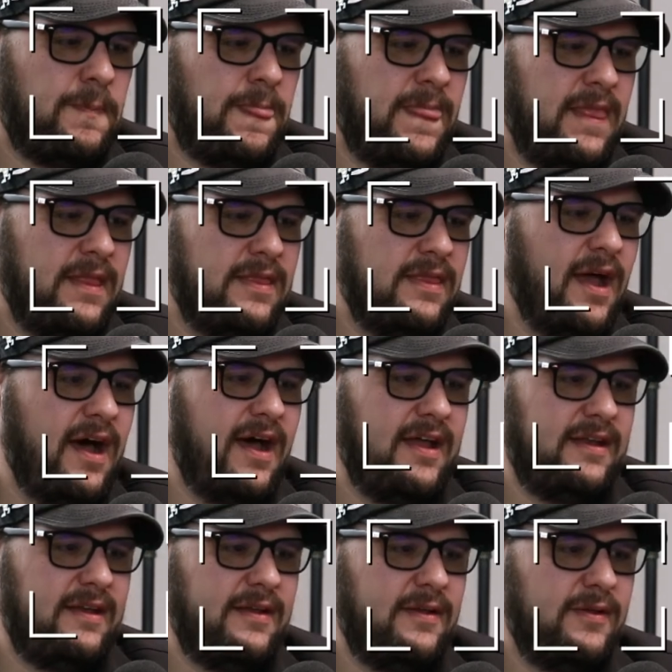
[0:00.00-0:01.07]

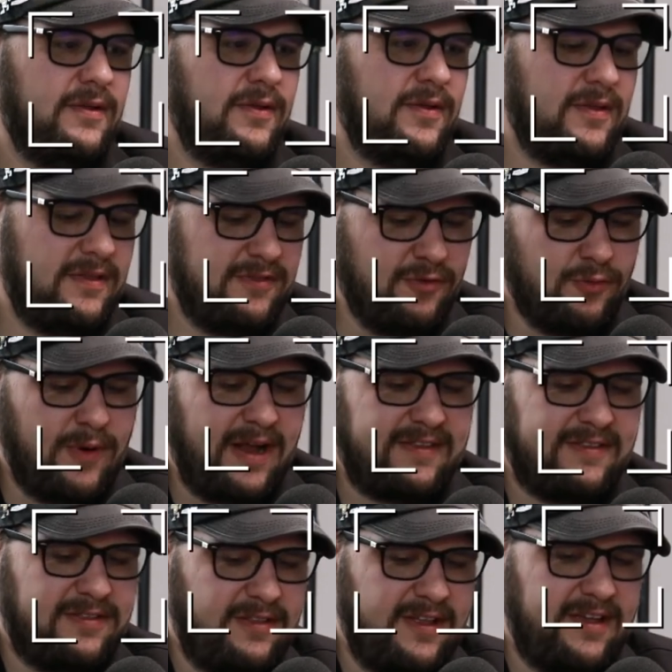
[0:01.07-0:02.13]
not direct.
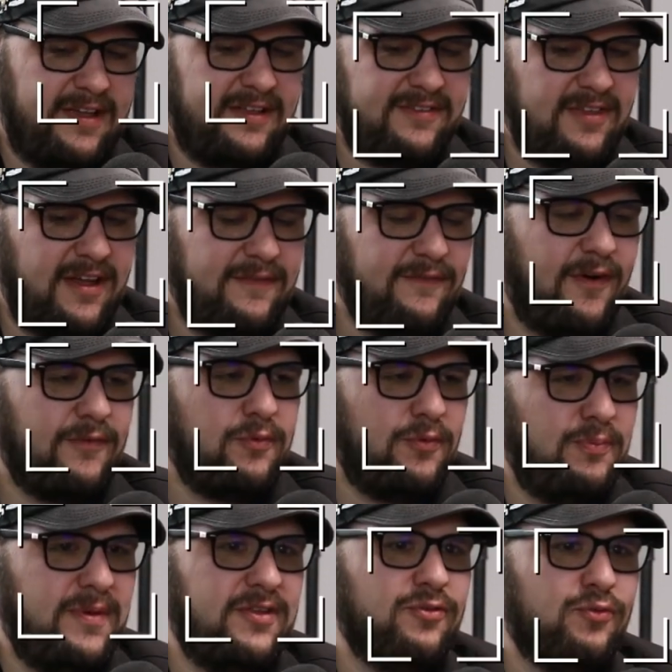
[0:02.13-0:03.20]
Like, it's not involved with me
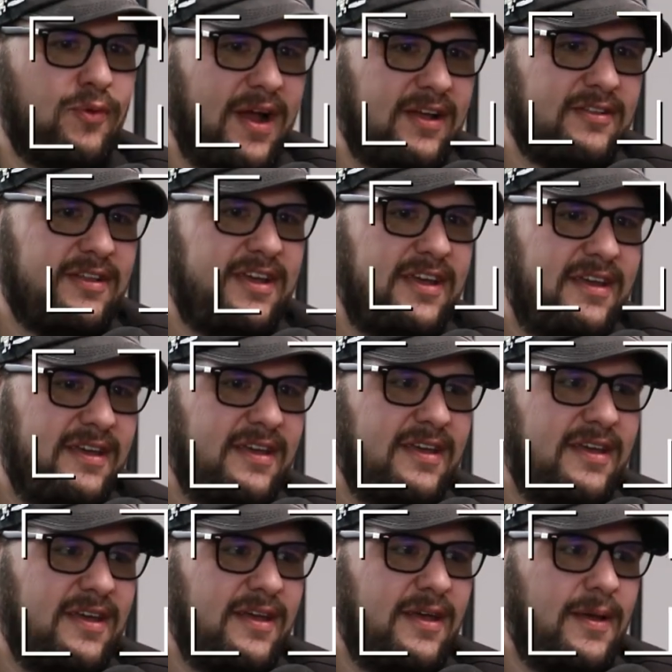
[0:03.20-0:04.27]
directly,
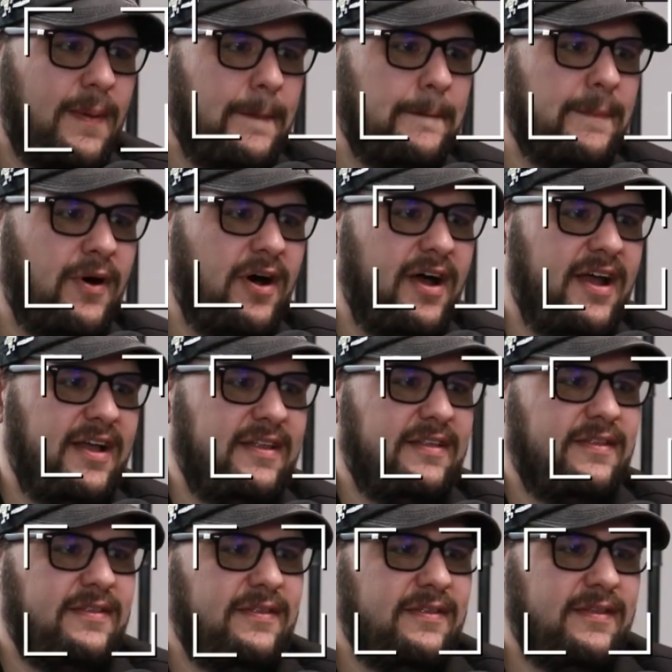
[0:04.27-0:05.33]
but
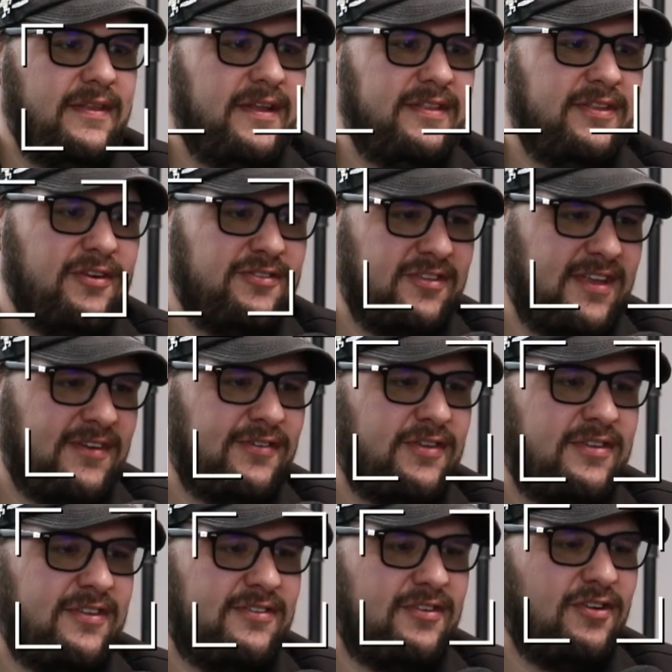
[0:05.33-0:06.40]
there's a
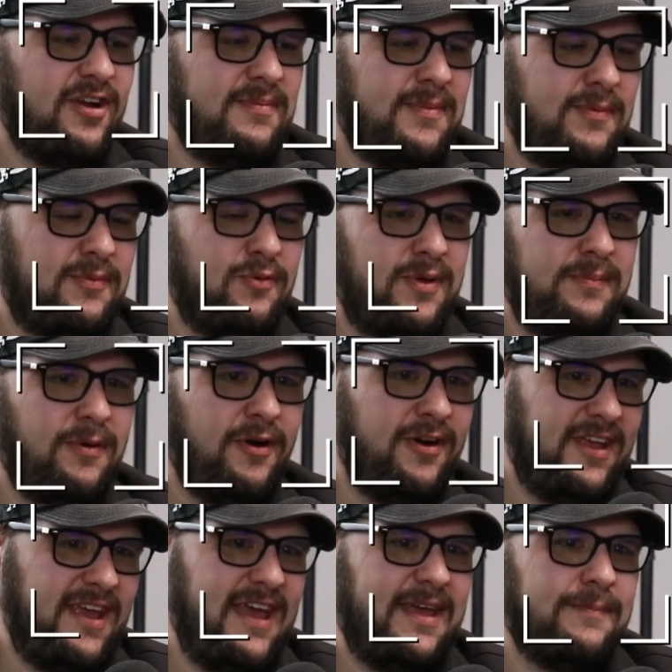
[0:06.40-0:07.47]
disagreement between party
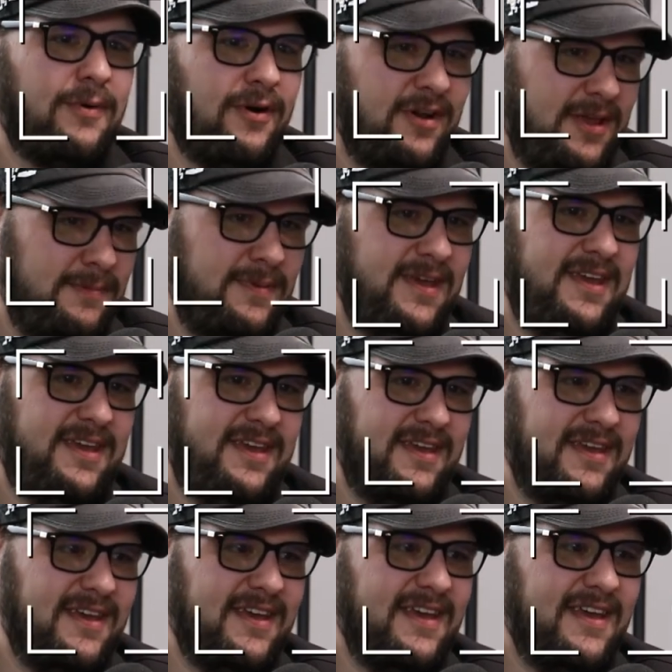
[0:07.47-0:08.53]
A and party B,
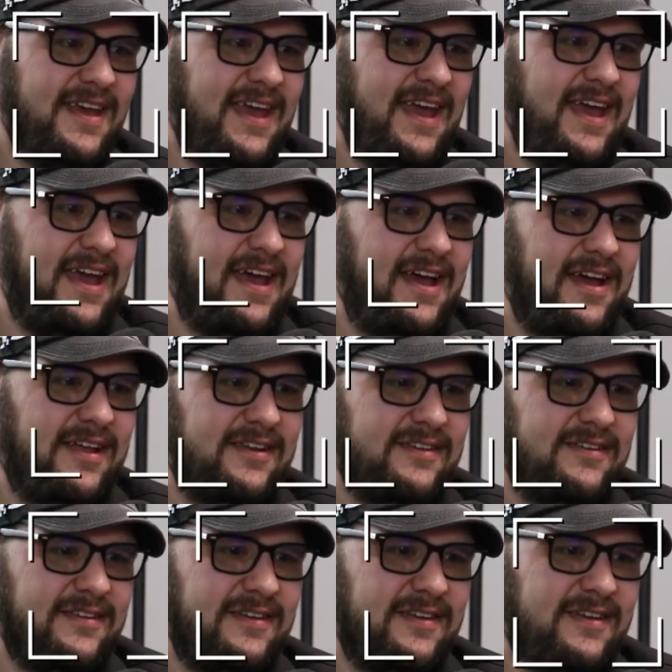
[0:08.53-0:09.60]
and
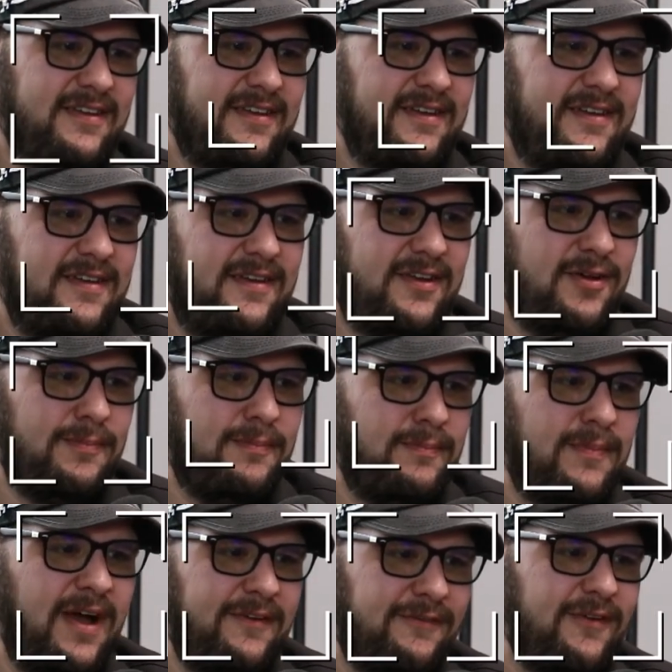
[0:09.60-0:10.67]
you know, my
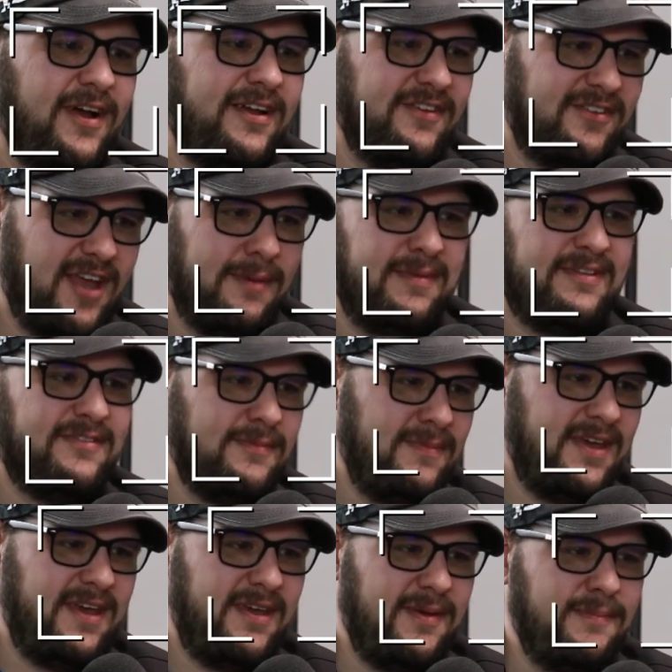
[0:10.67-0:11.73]
friend is coming to
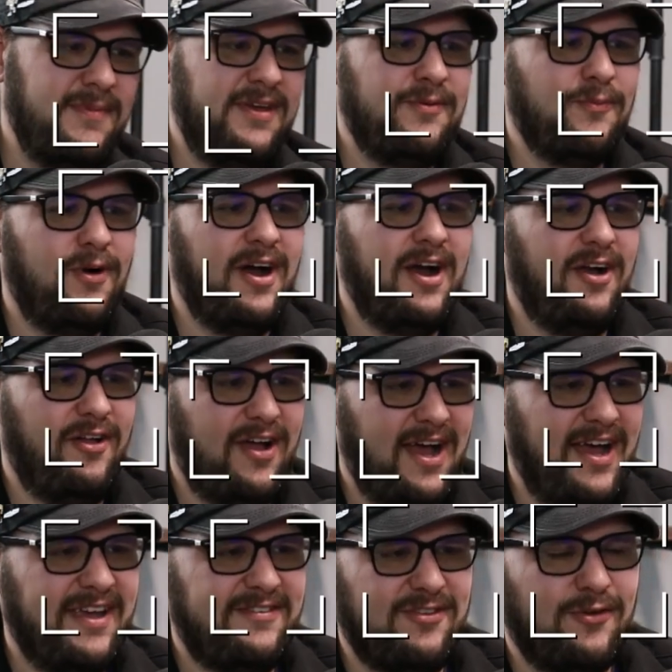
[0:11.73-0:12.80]
me. Meanwhile, I
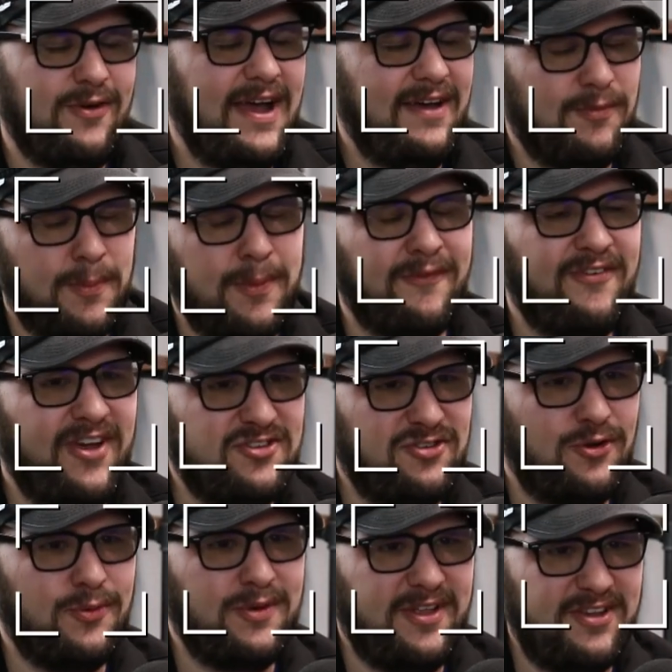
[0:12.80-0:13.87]
still have a professional
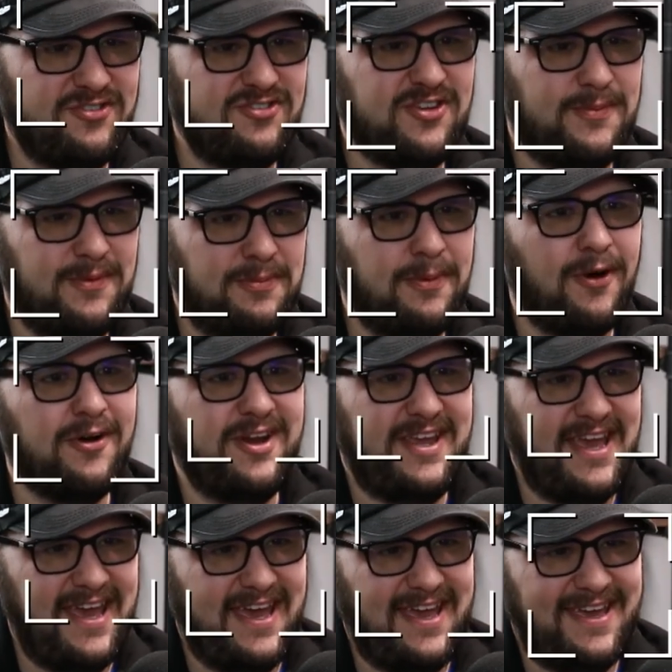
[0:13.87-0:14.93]
relationship with party
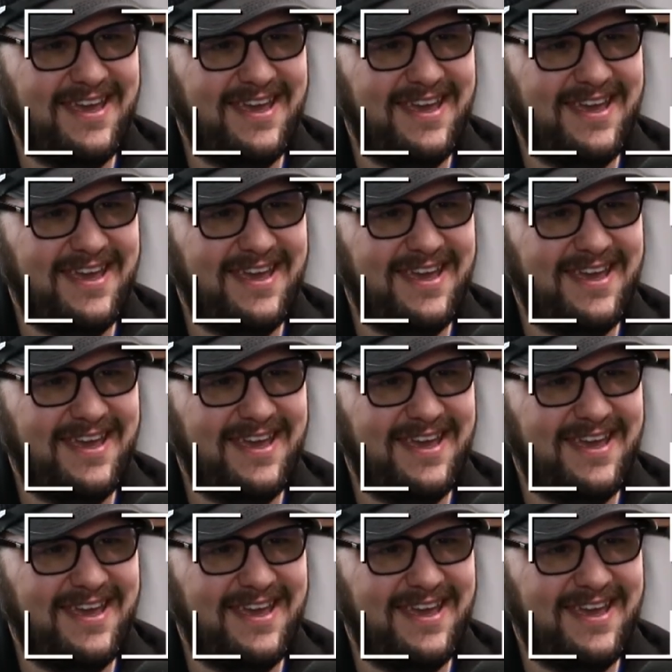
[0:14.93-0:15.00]
A.